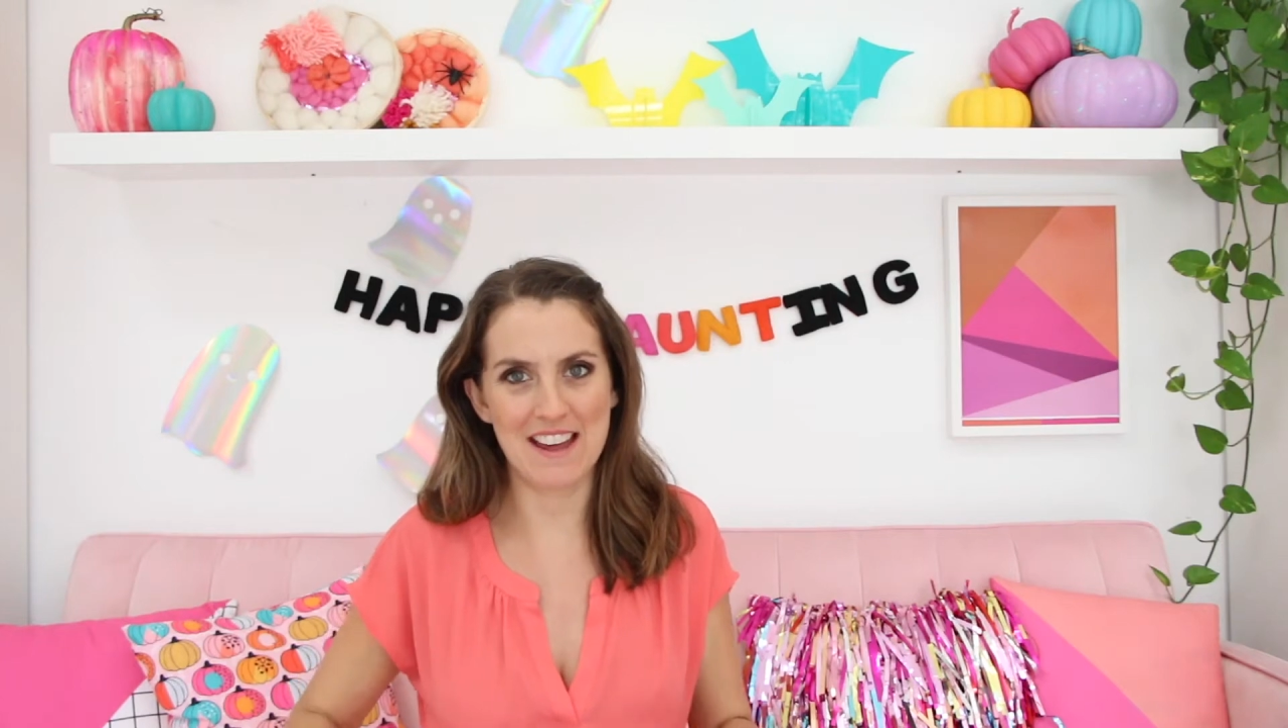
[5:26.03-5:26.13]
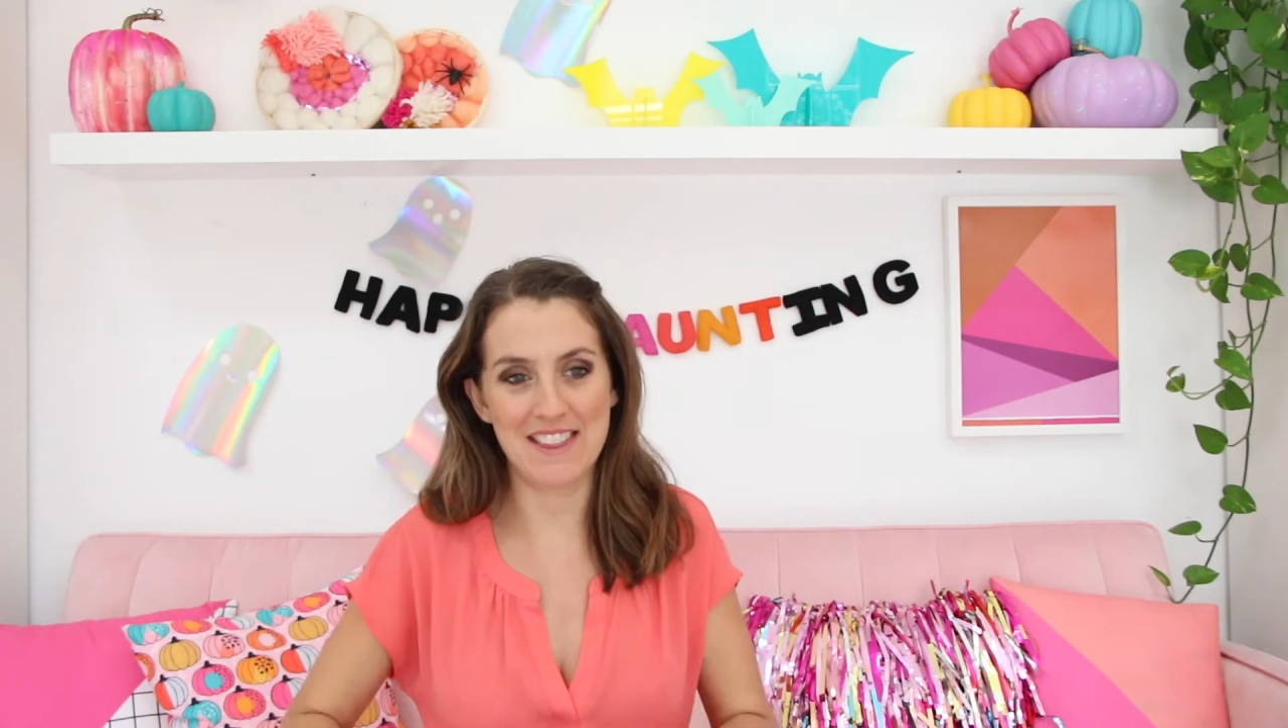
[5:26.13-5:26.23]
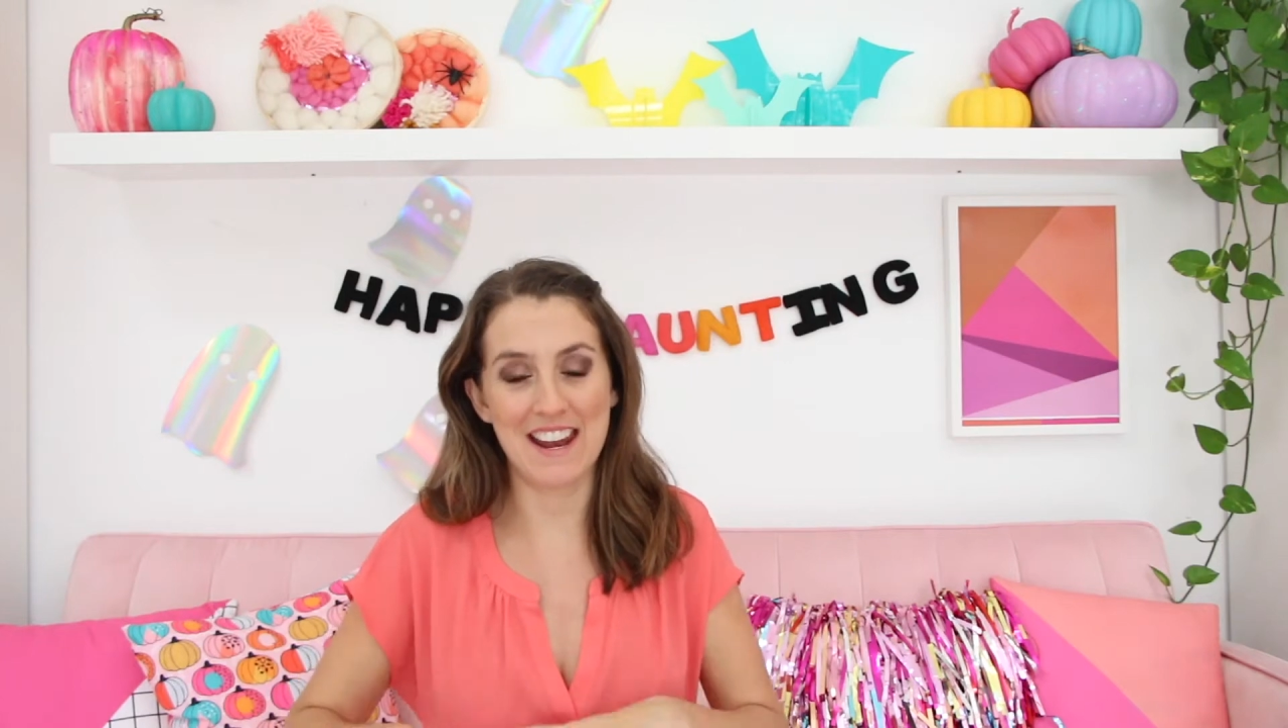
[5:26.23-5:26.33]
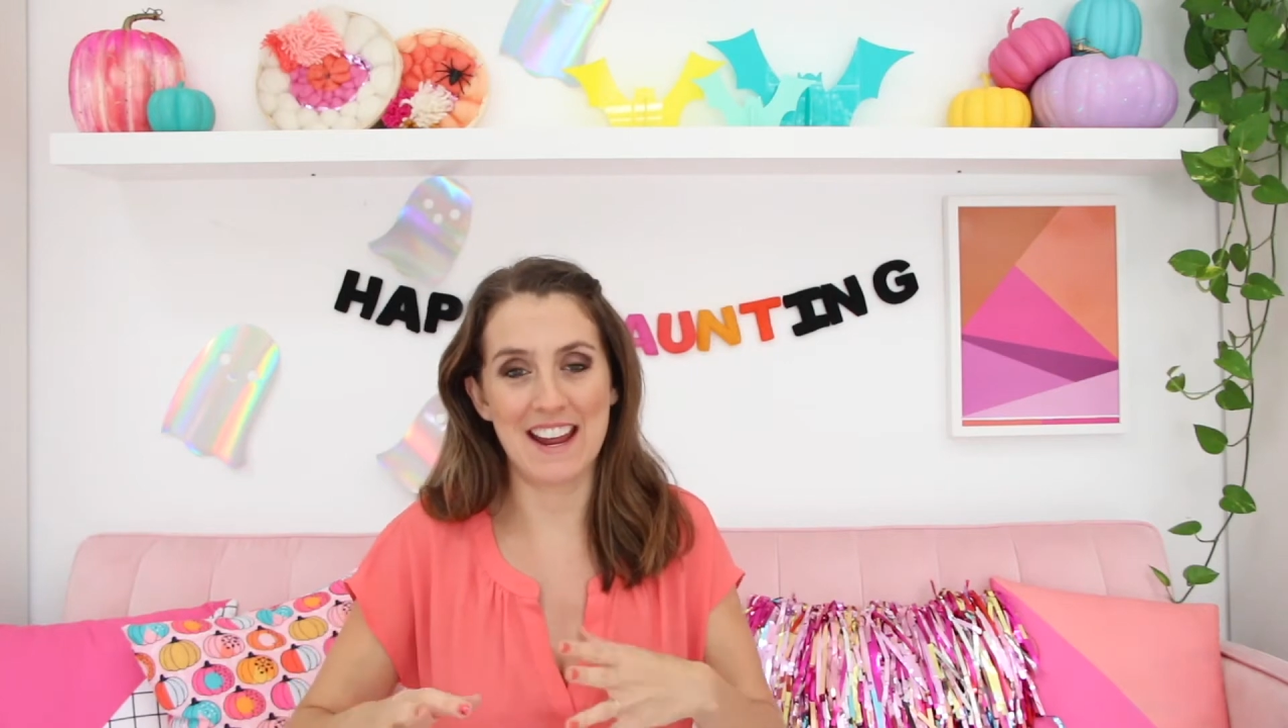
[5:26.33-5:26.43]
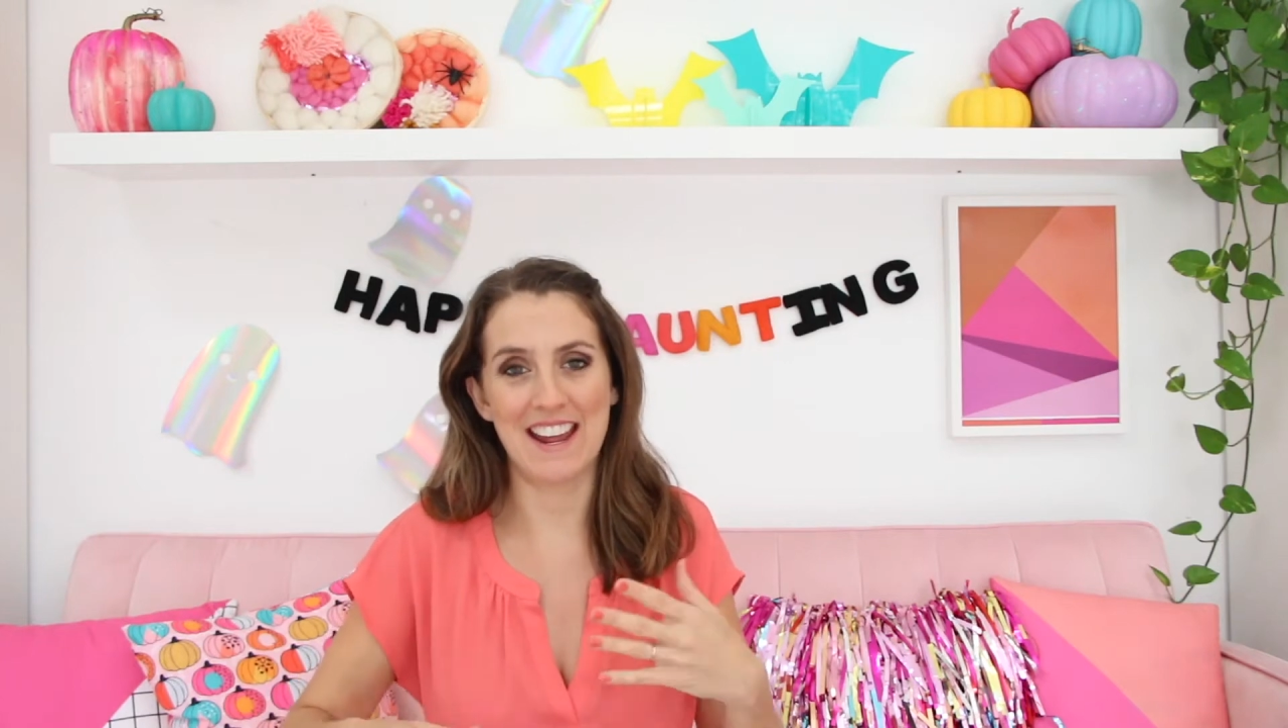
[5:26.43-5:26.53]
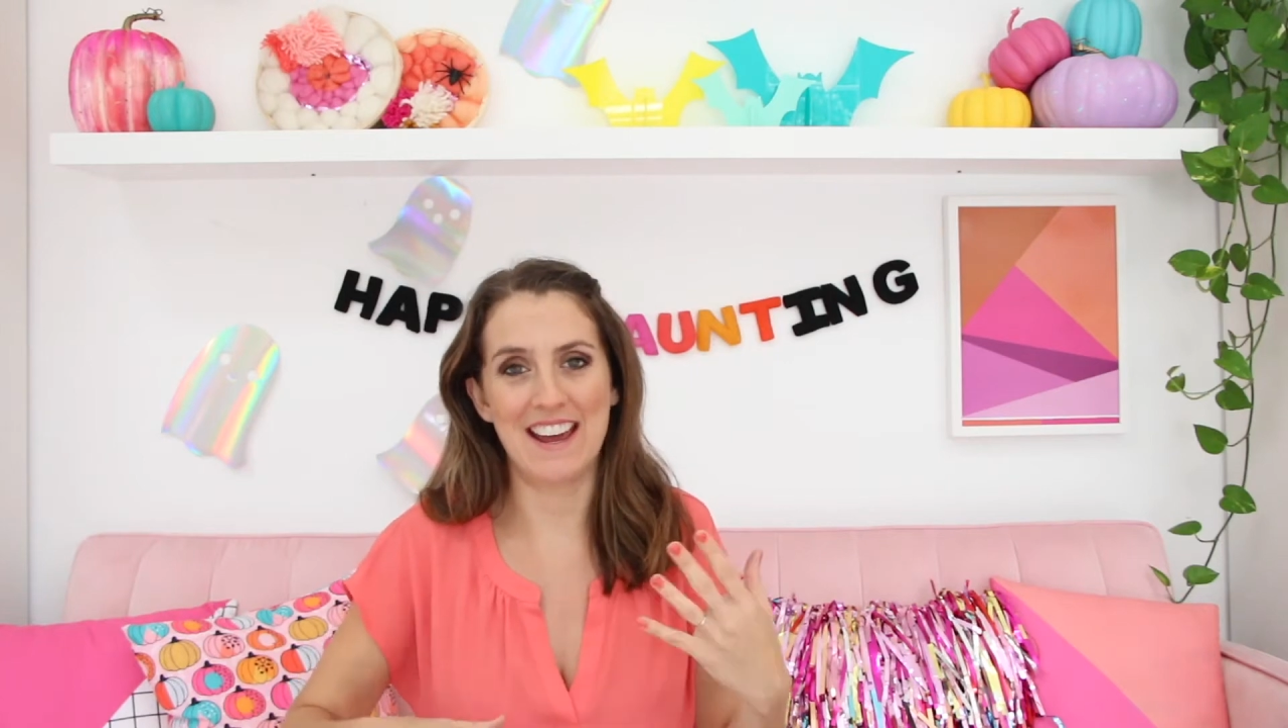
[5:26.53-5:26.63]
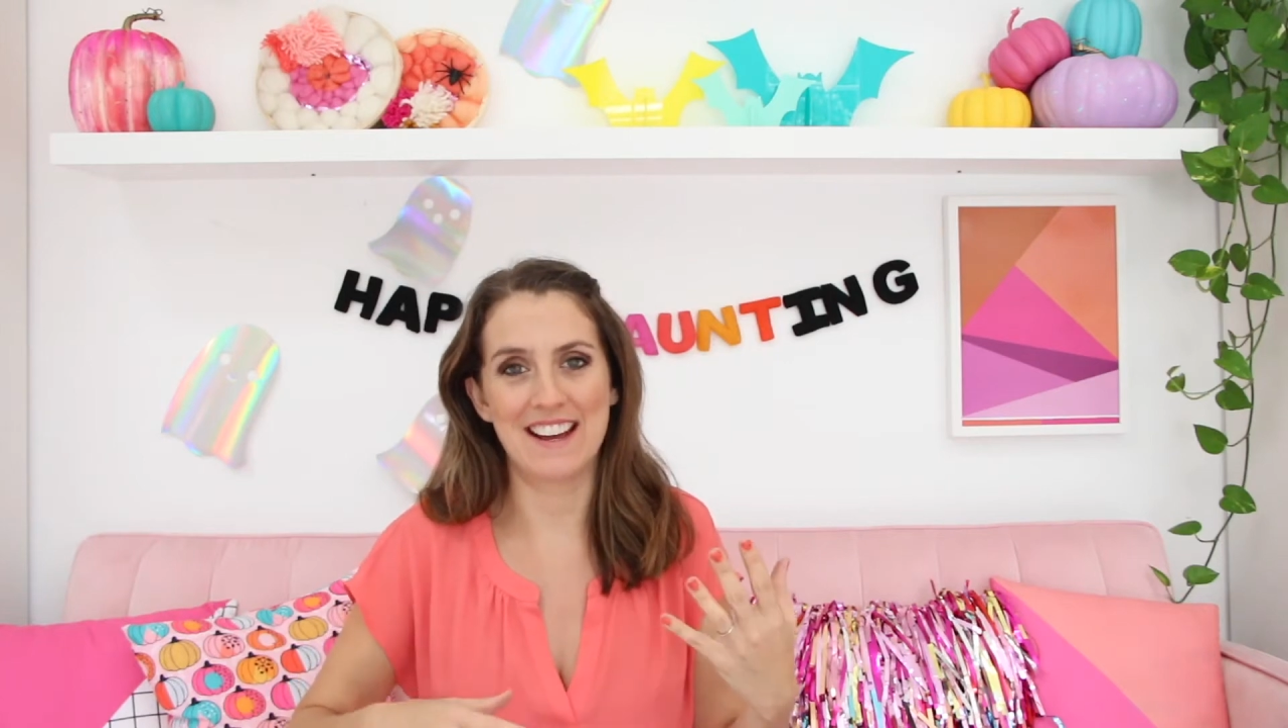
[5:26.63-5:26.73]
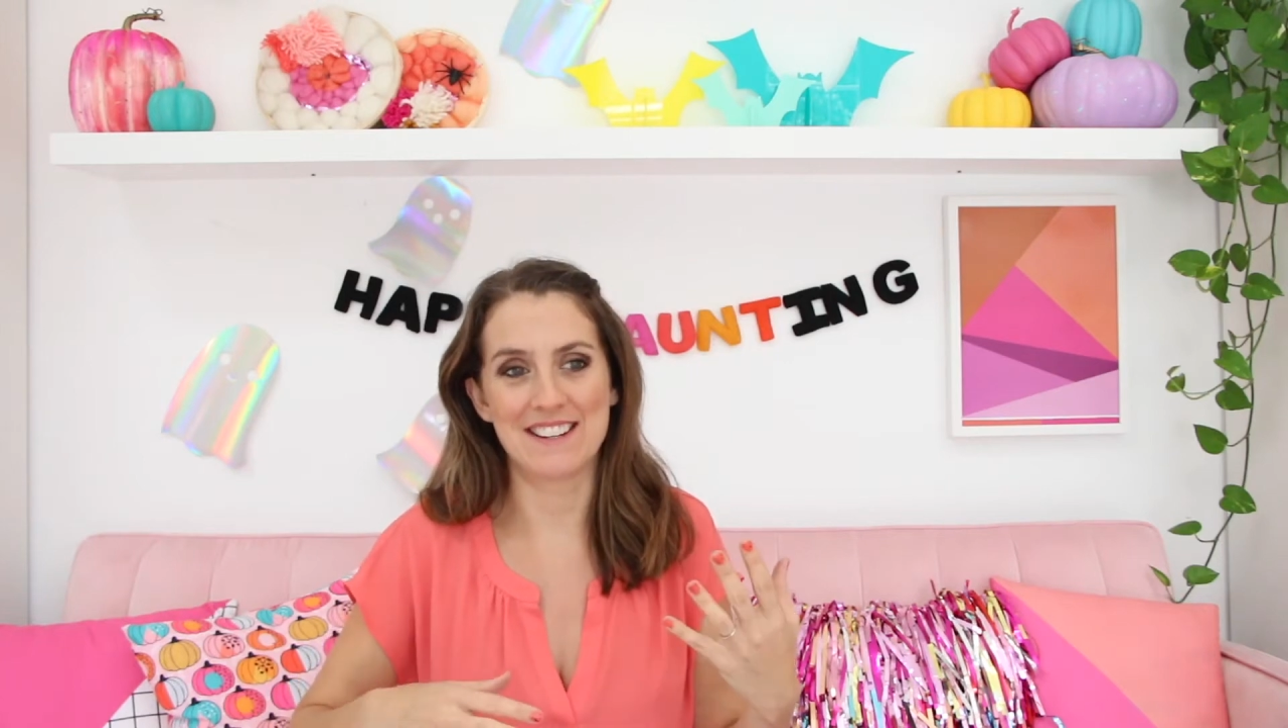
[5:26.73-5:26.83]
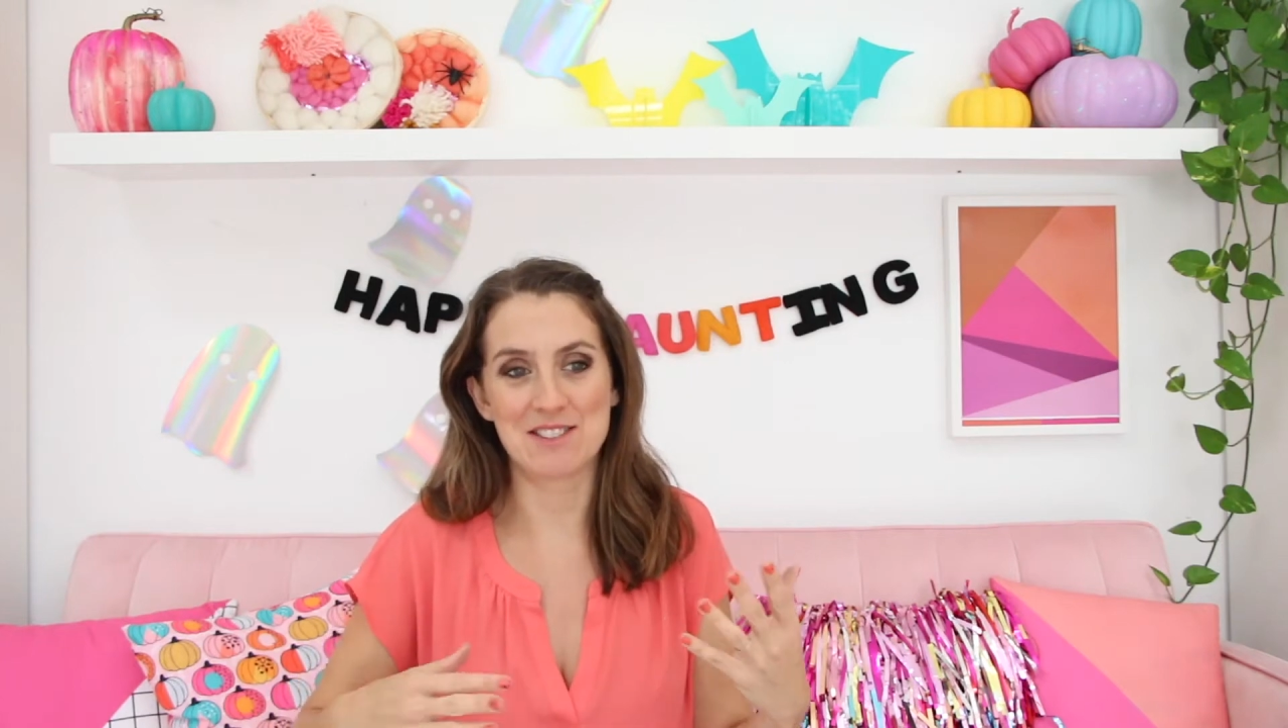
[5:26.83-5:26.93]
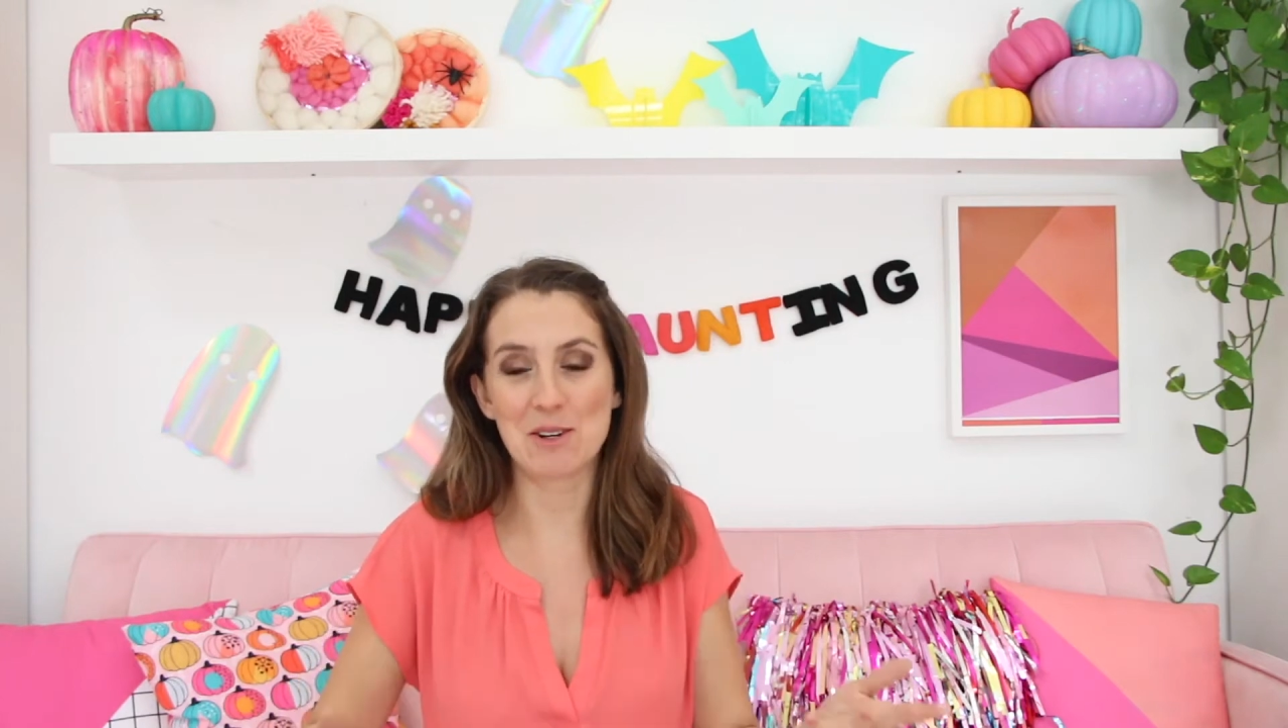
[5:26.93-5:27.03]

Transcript: that I had